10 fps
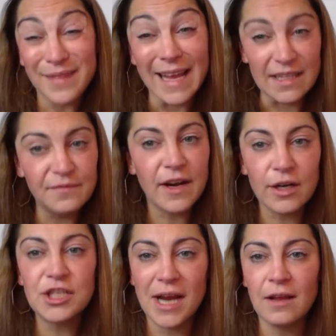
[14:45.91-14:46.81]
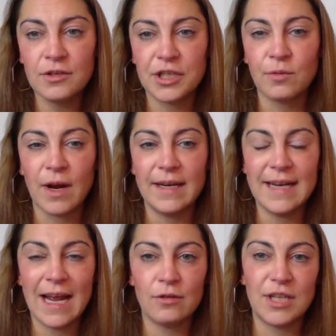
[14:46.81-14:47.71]
It's very challenging right
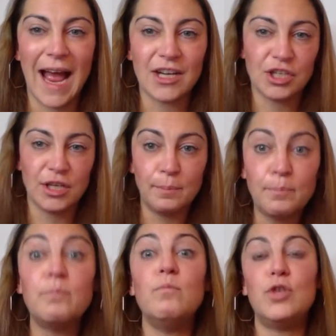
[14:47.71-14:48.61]
now to actually